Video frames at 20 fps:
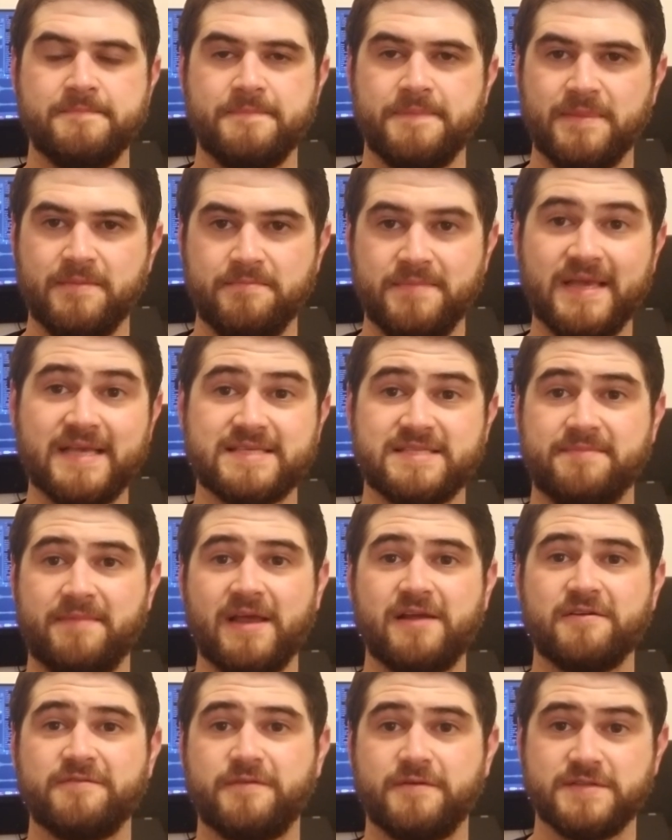because the
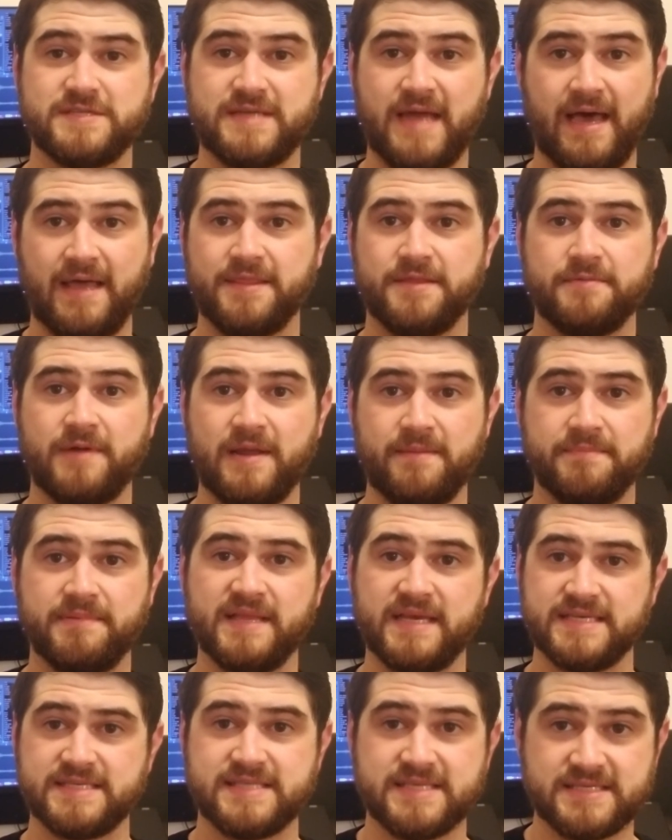microphone's not in the right
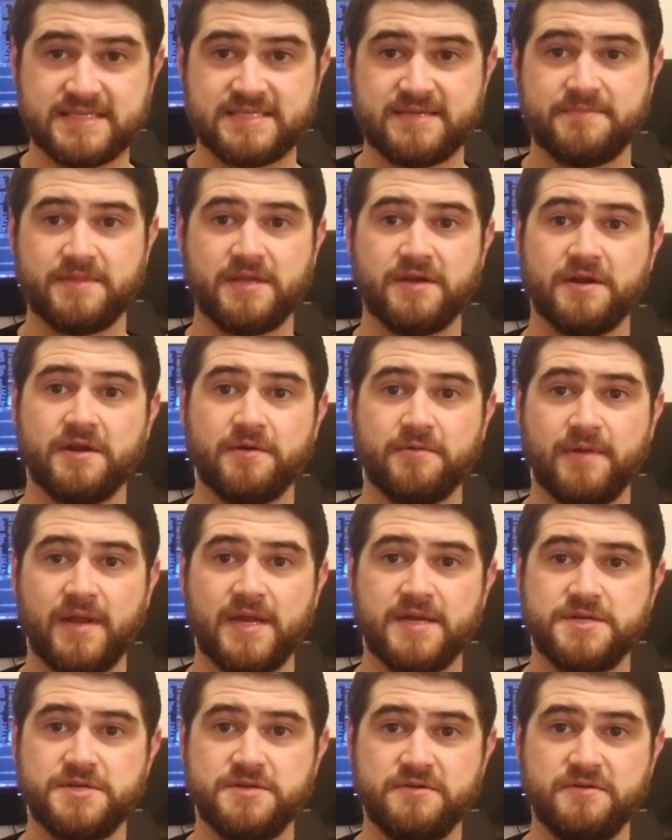place. This is something you're going to
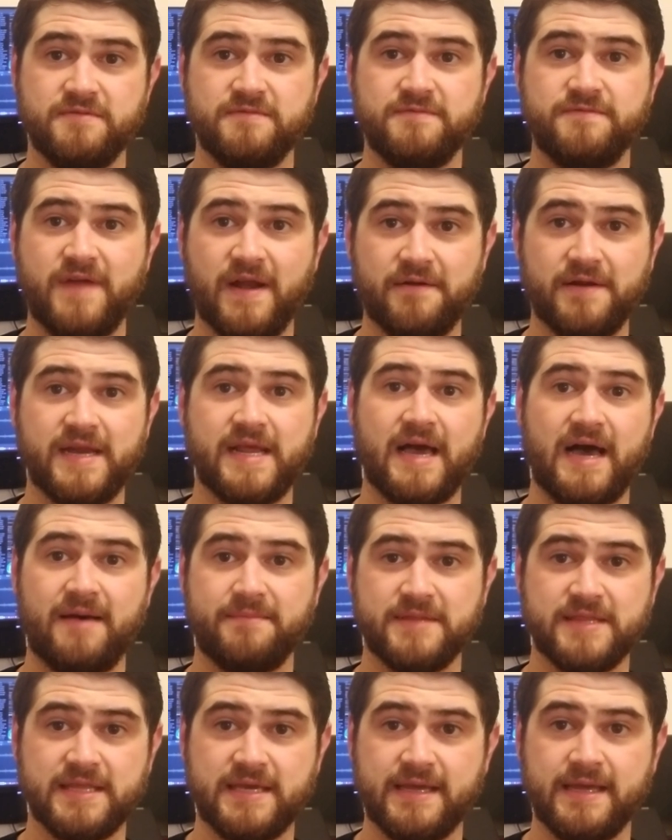run into very
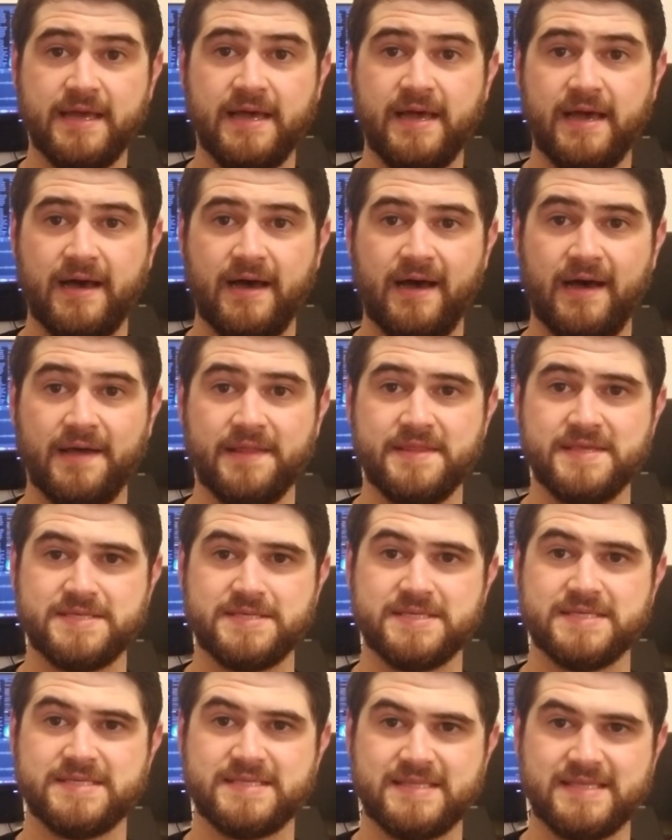commonly. This
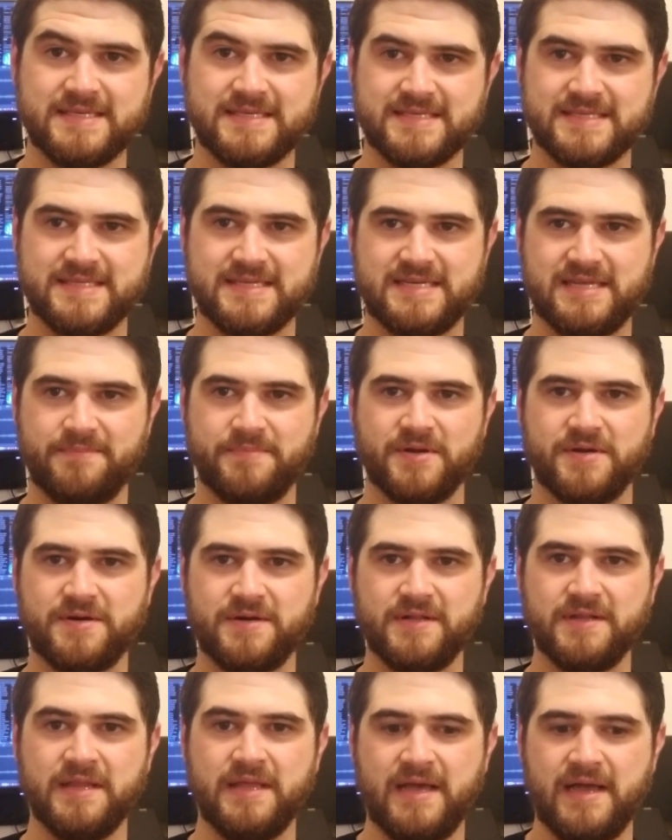is the
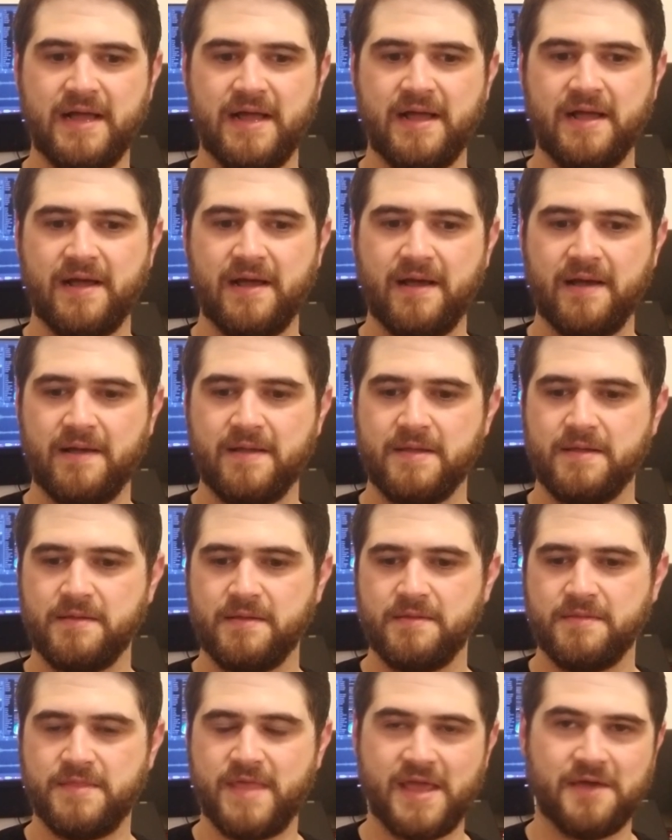typical,
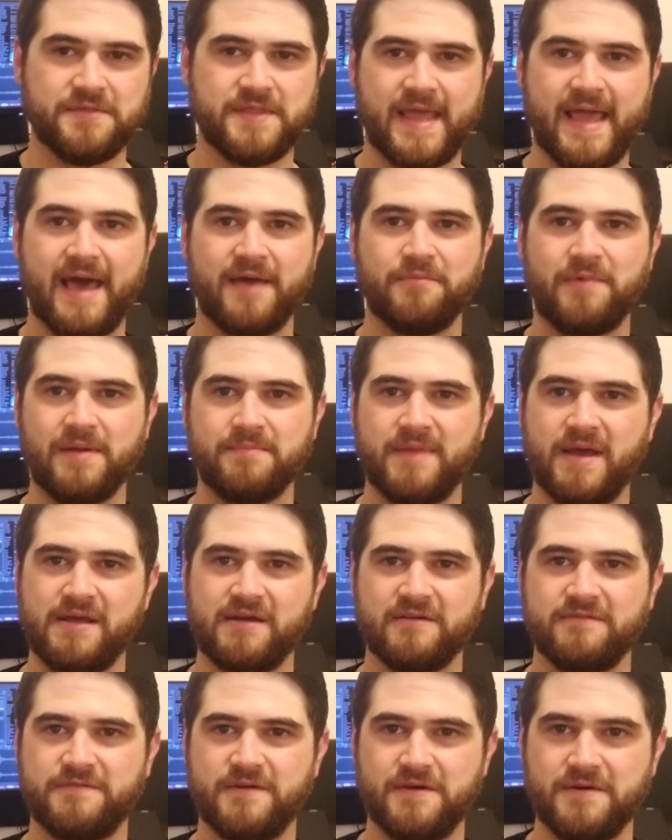they only had one
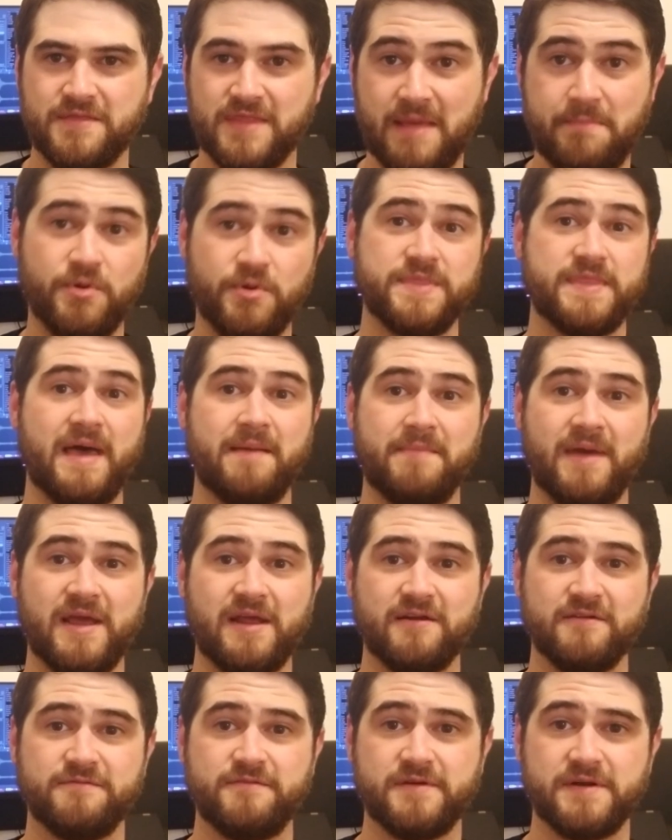microphone, they put that
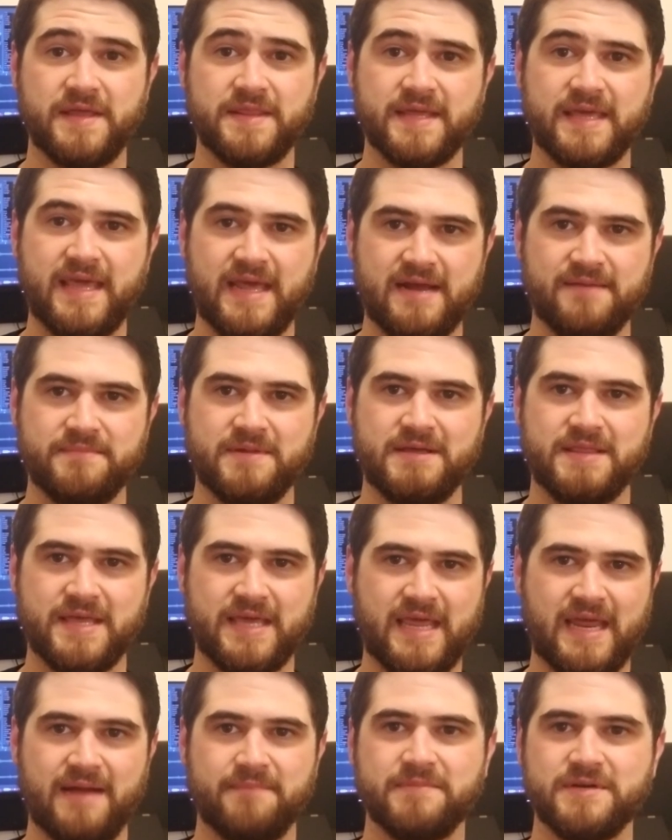microphone on the camera. The
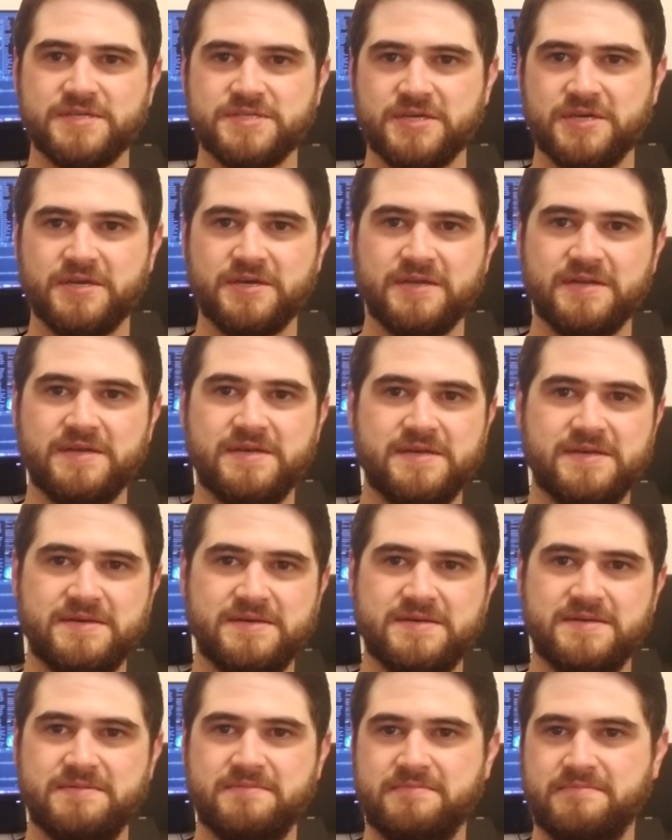camera's a good
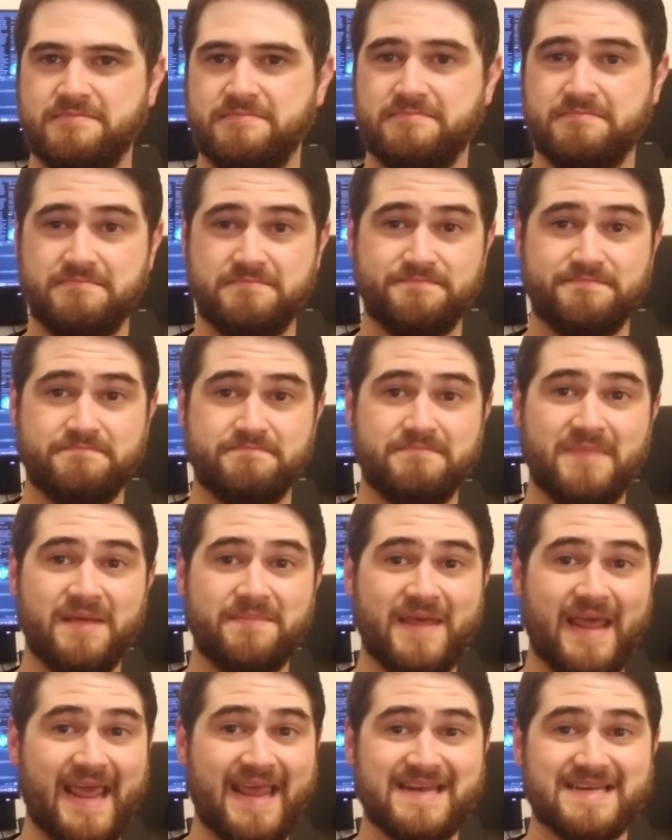
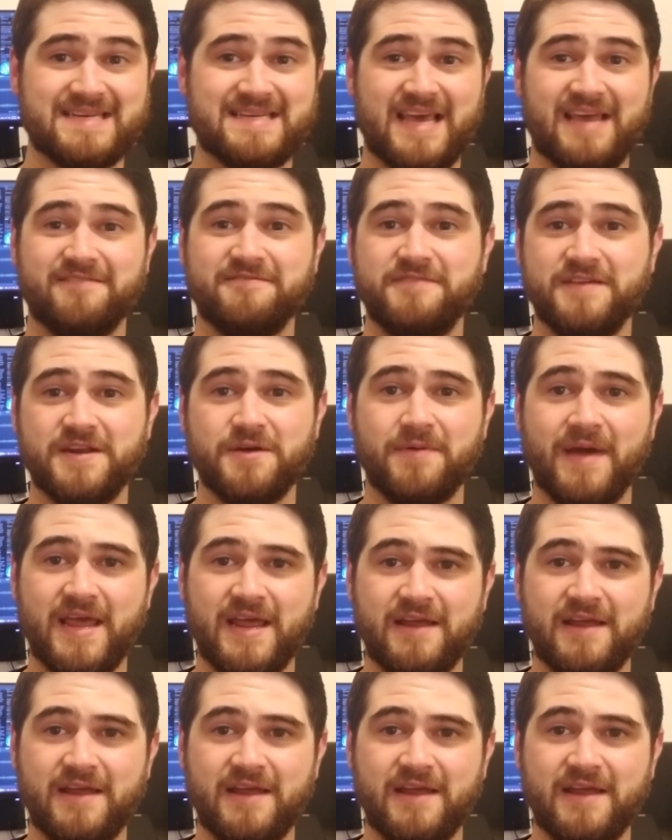maybe 8 to 10 feet away